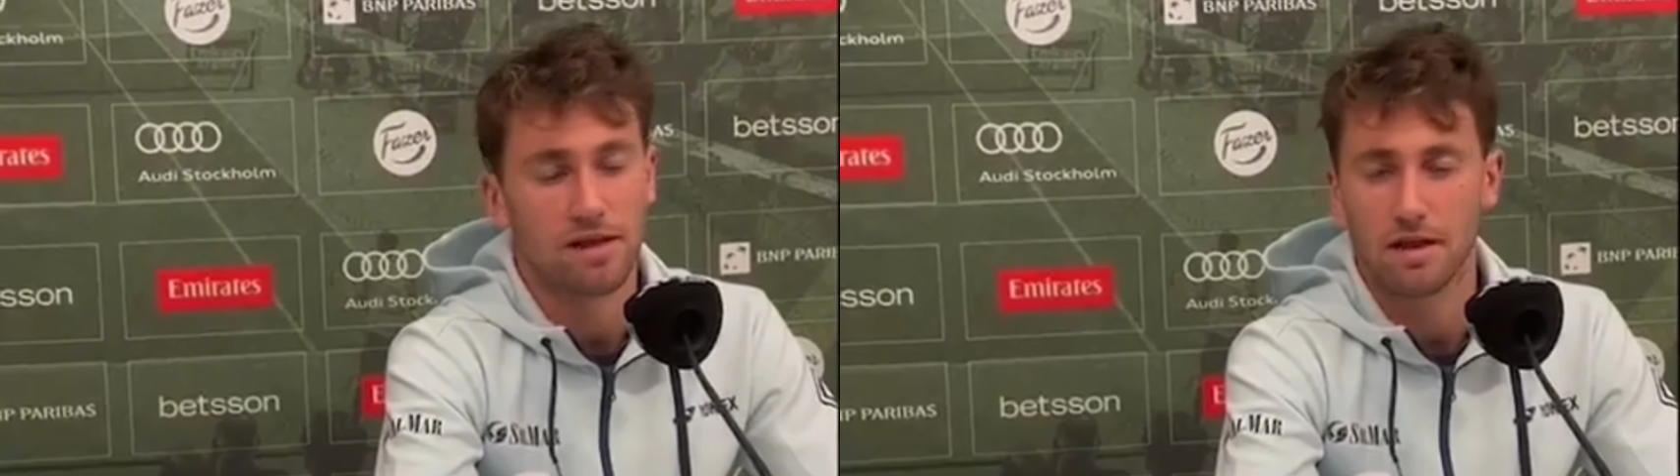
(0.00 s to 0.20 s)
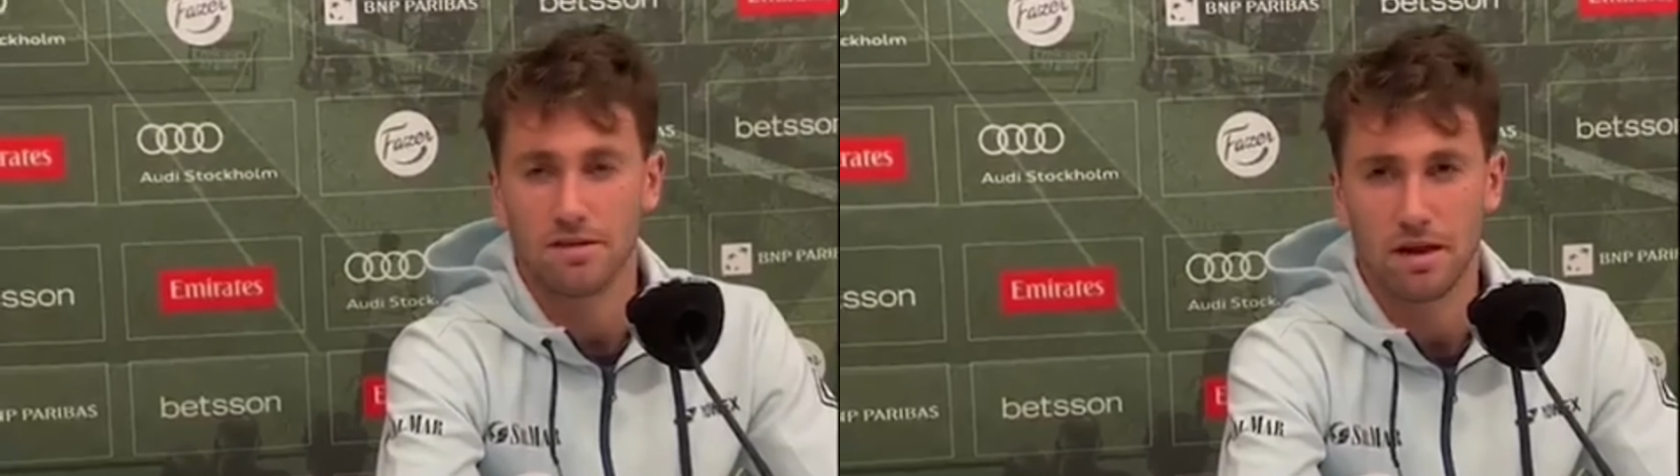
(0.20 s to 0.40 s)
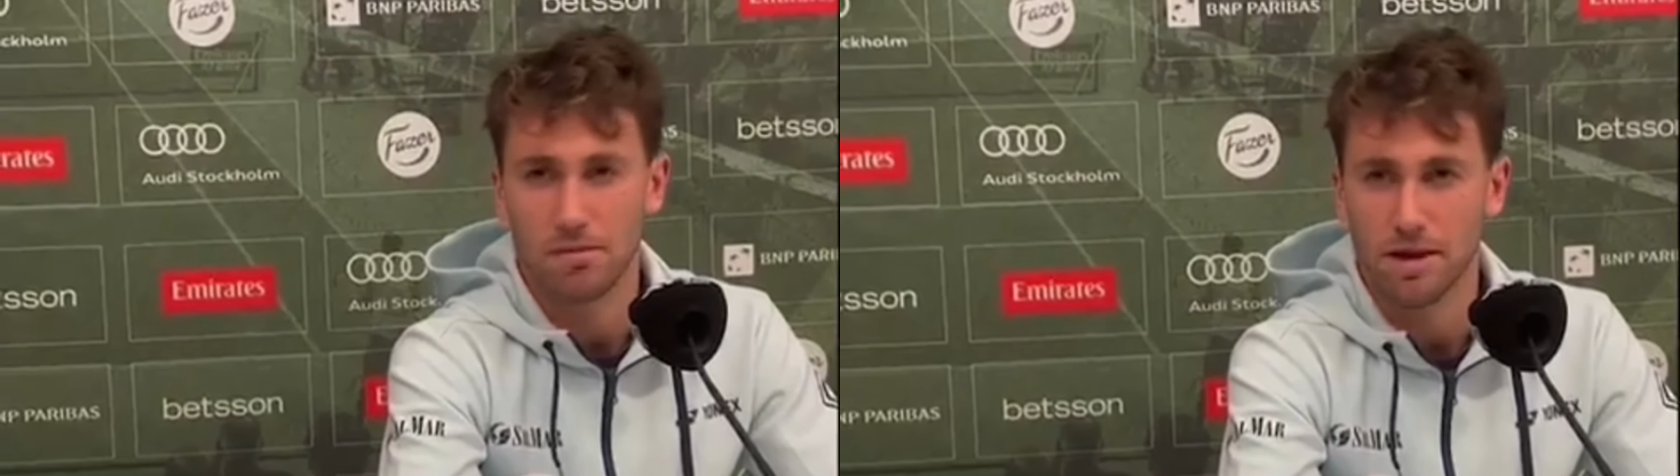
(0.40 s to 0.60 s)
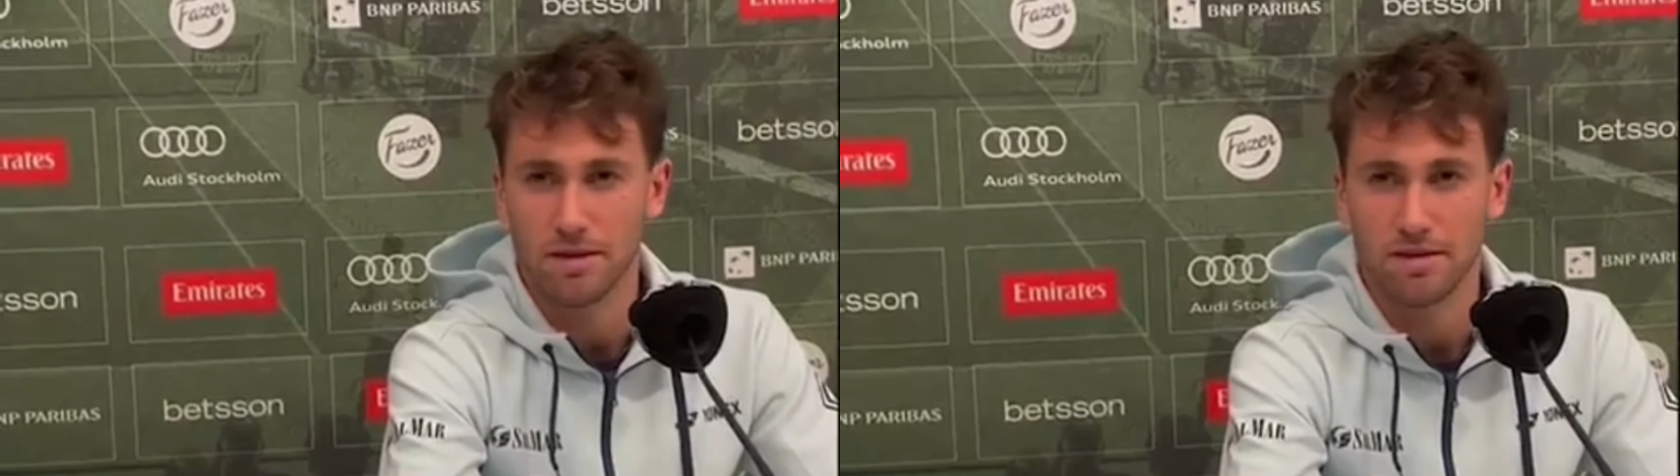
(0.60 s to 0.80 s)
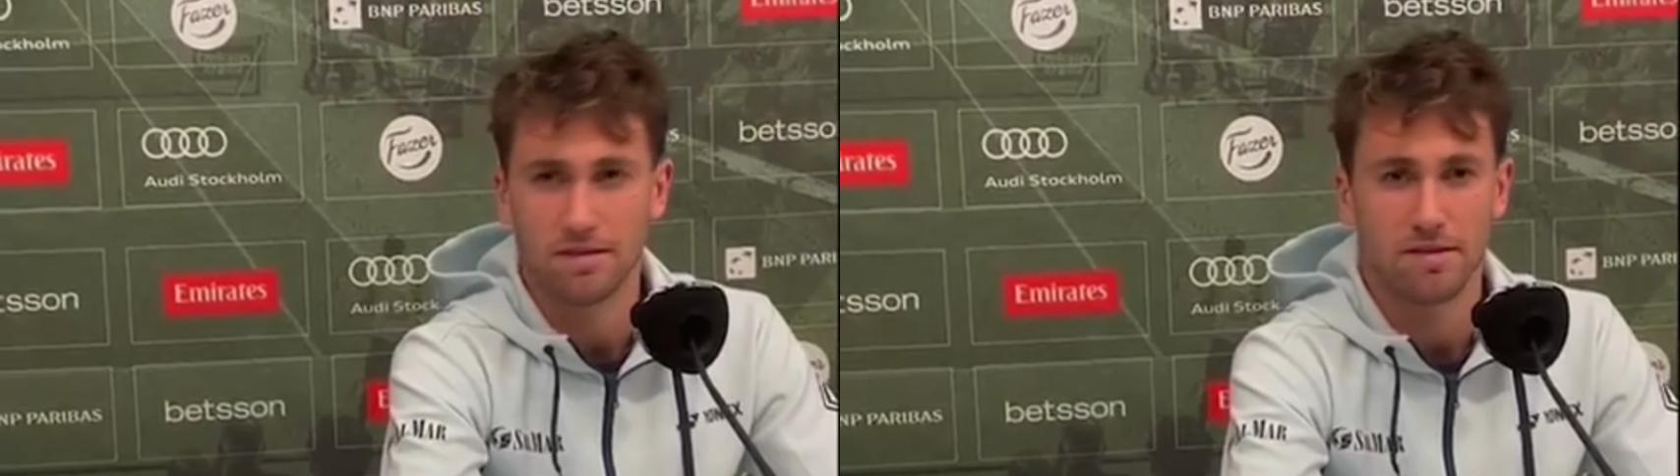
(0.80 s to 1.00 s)
Salman
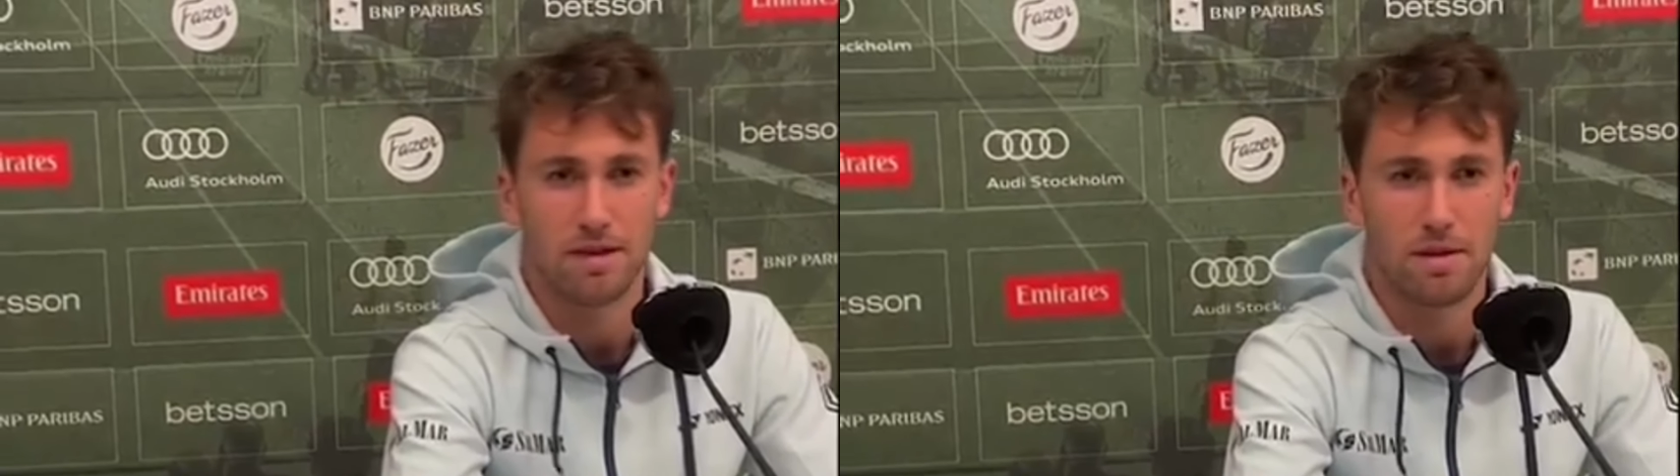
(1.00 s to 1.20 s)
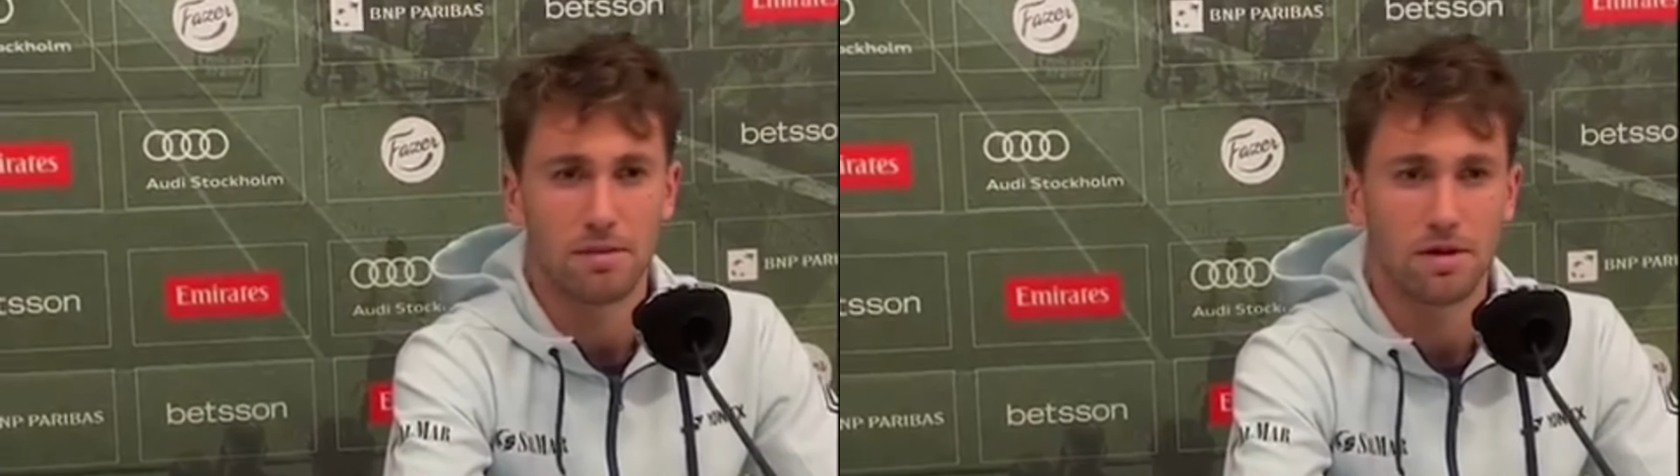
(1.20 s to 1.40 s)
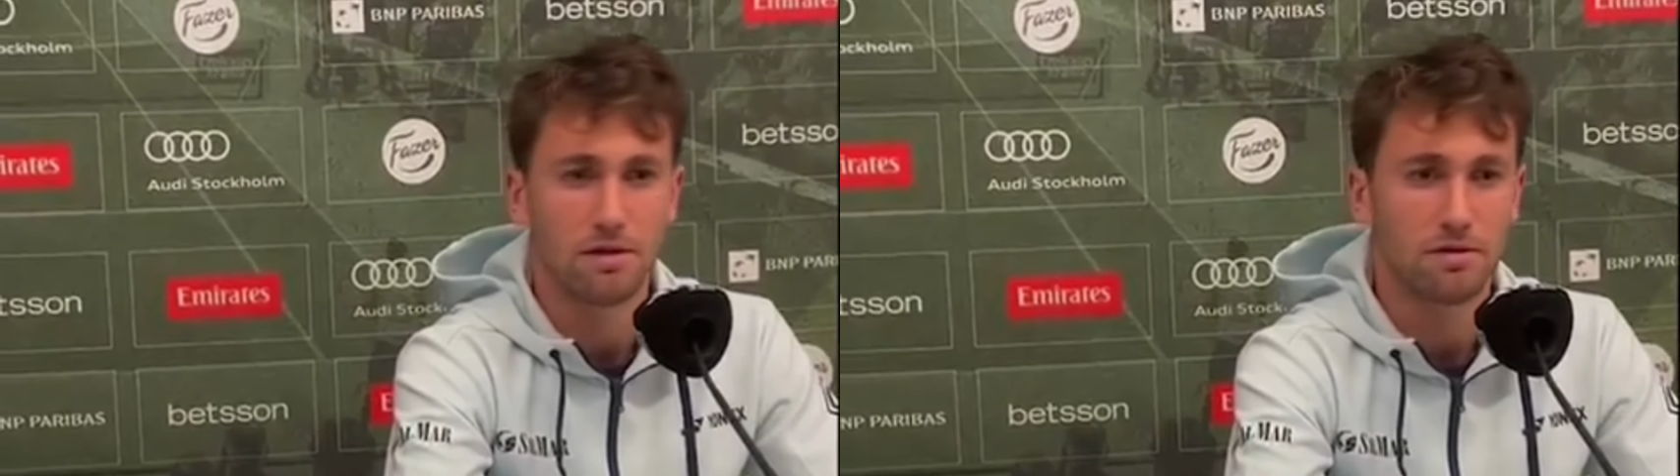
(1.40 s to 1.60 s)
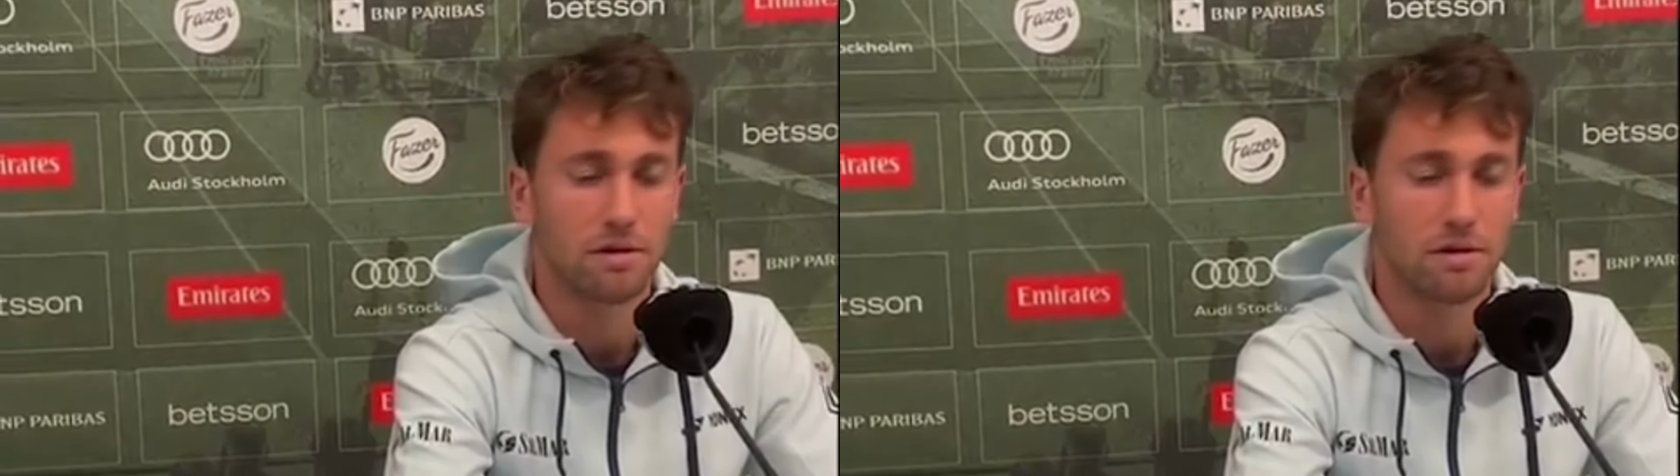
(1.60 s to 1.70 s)
is his name, I believe,